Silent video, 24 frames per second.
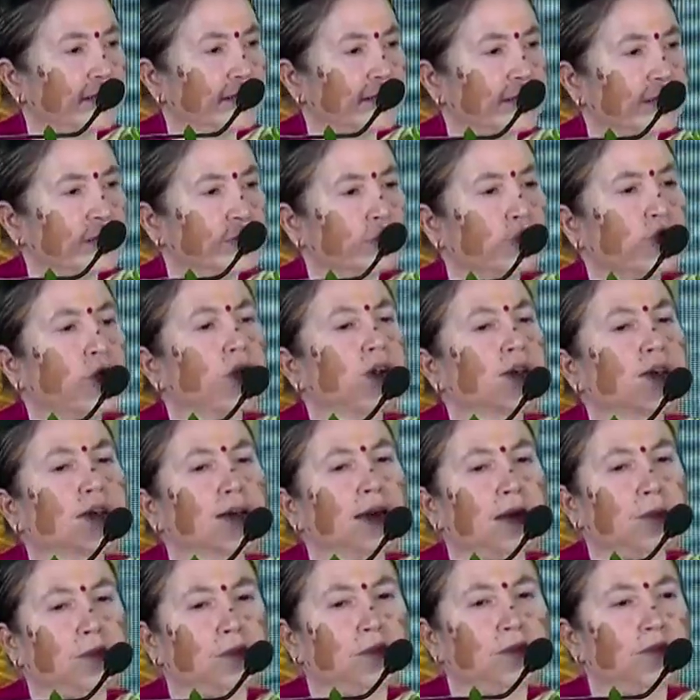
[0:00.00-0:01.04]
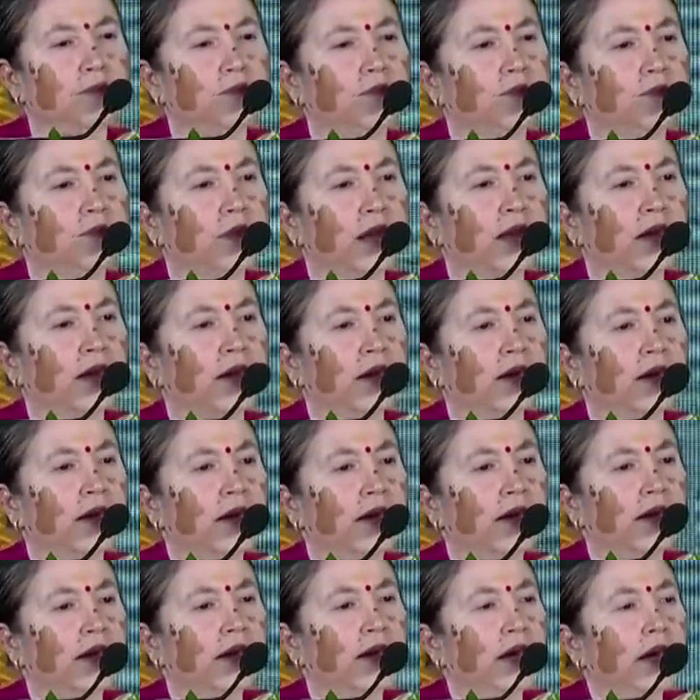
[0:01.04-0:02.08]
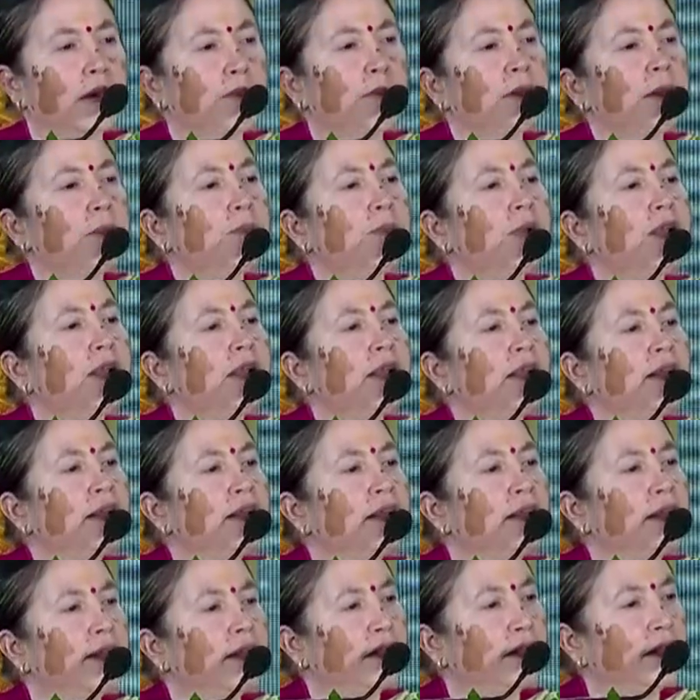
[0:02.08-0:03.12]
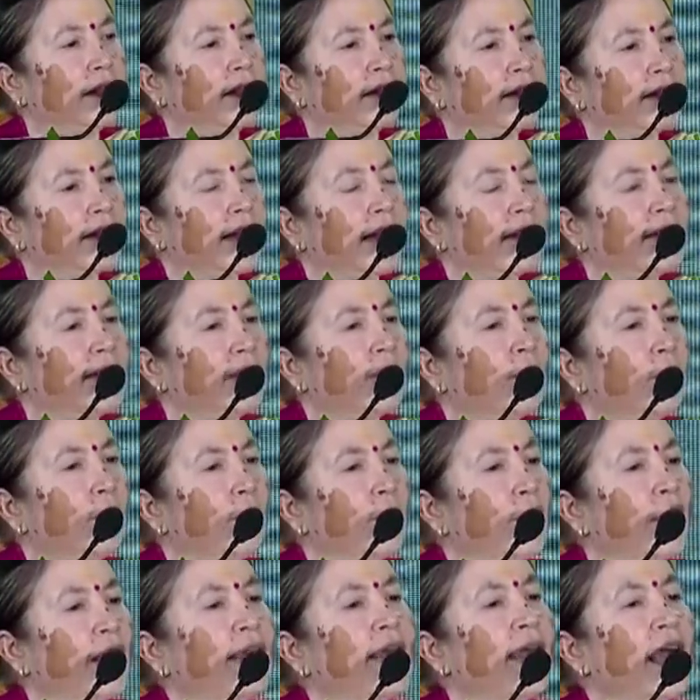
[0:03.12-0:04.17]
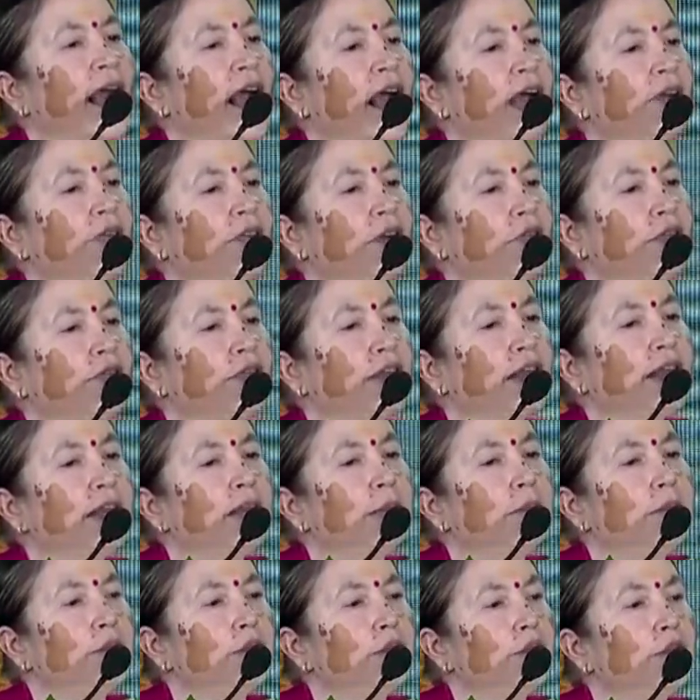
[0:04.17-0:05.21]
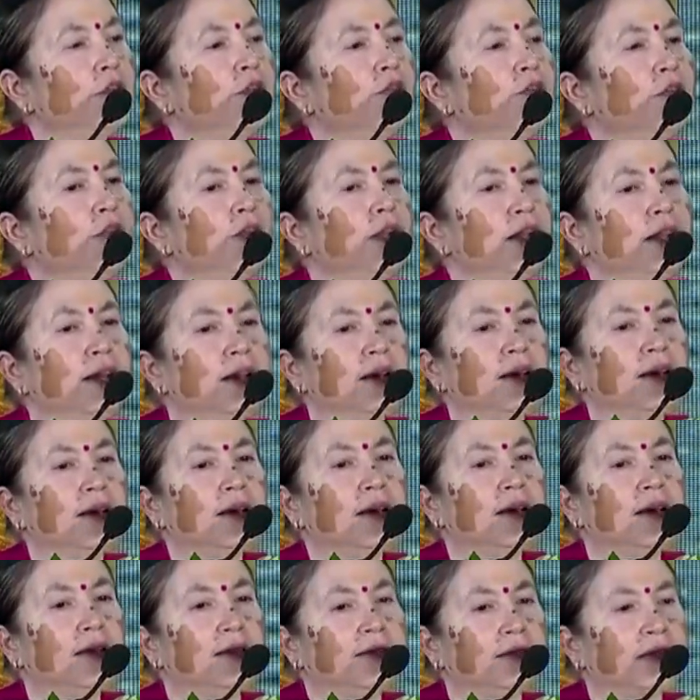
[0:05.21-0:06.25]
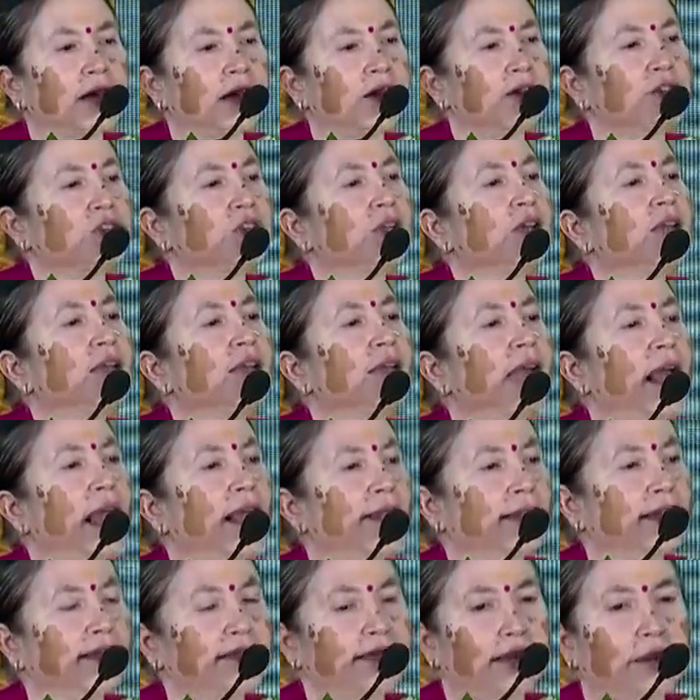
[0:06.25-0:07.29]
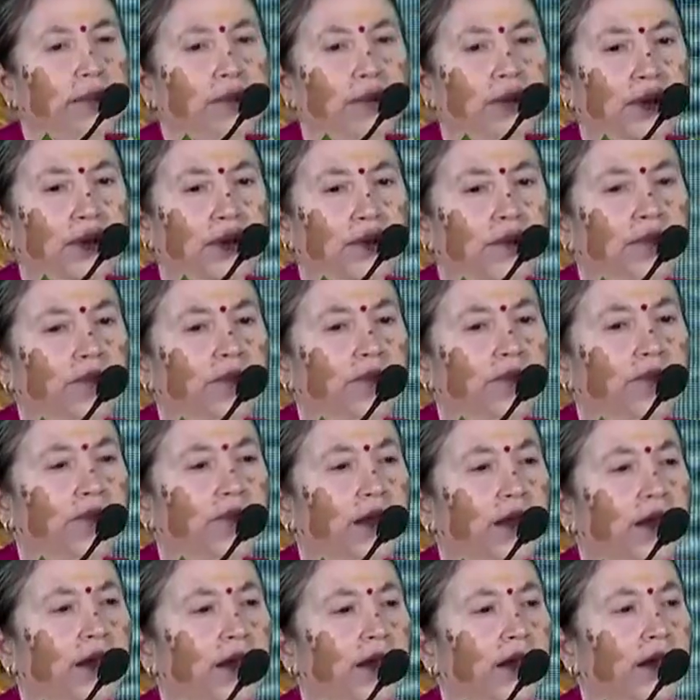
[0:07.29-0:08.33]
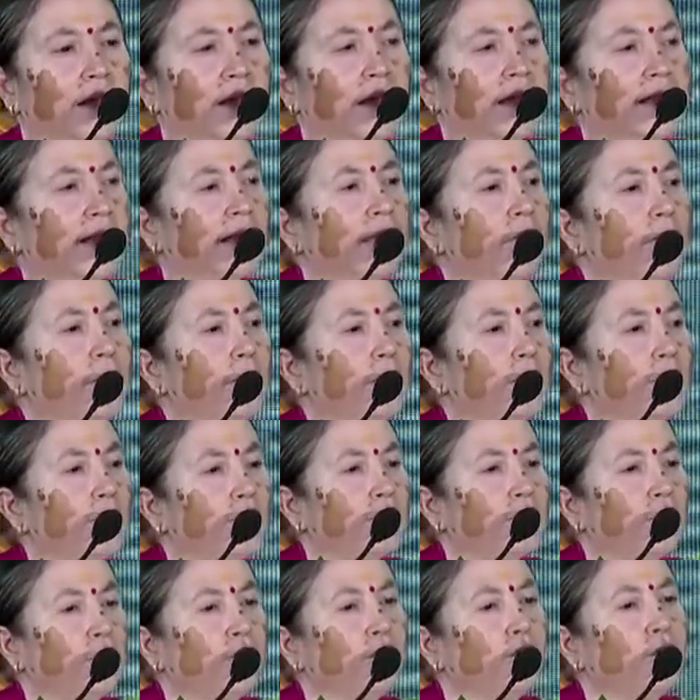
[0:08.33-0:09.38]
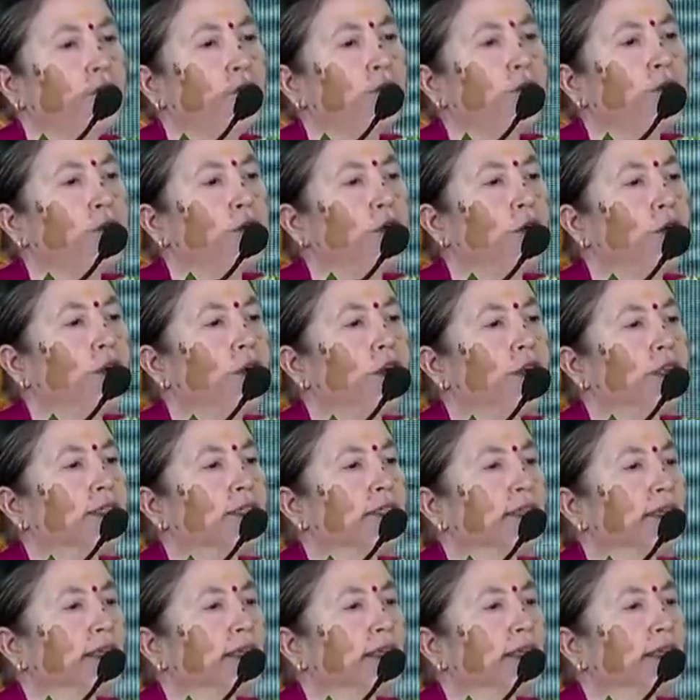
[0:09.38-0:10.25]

this short clip. People can go and have a very beautiful darshan at the temple. They have beautiful food courts.